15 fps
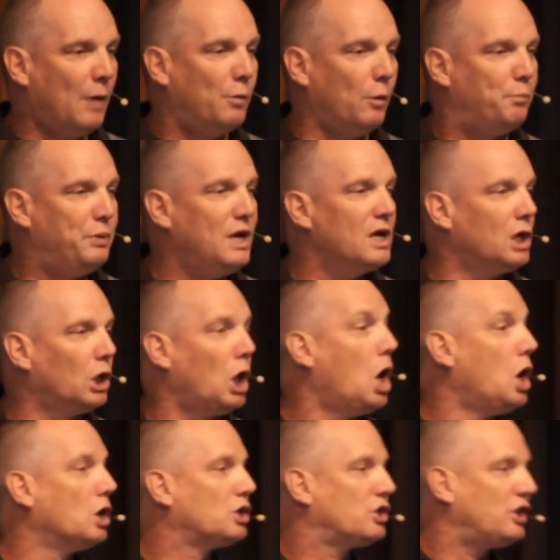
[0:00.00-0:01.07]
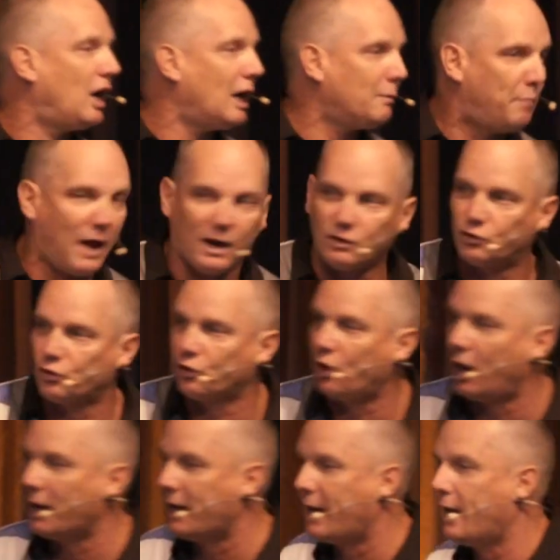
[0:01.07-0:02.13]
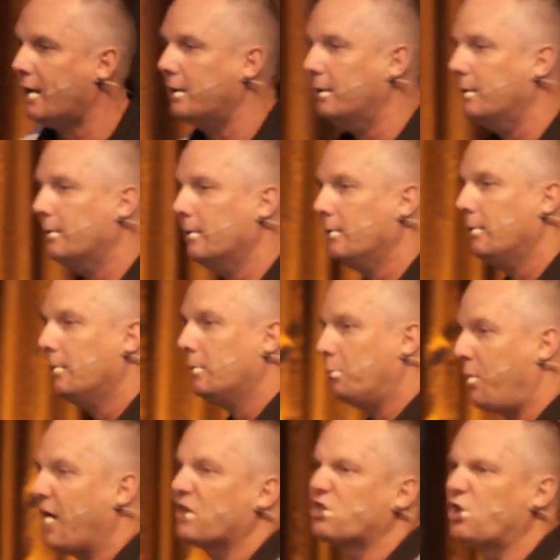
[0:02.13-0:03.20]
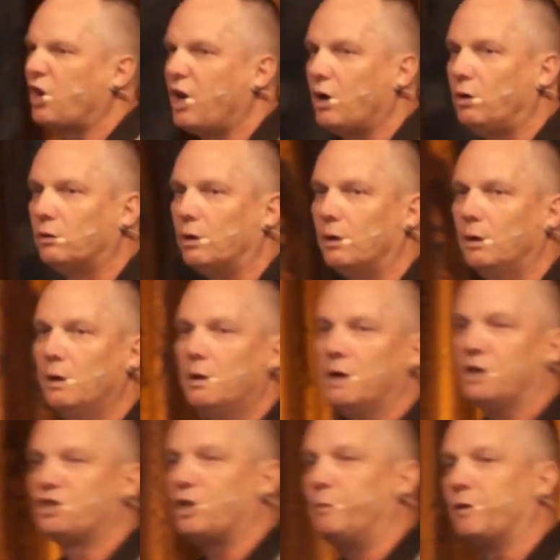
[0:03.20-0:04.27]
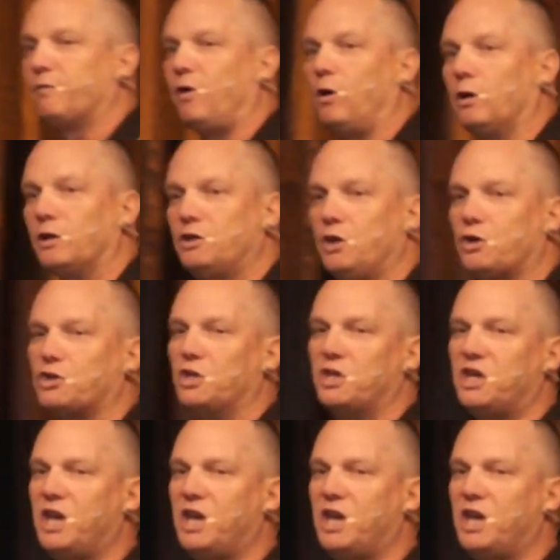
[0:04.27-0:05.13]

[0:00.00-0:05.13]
about being alongside Pastor Diane, Pastor Hilda, and some of the volunteers in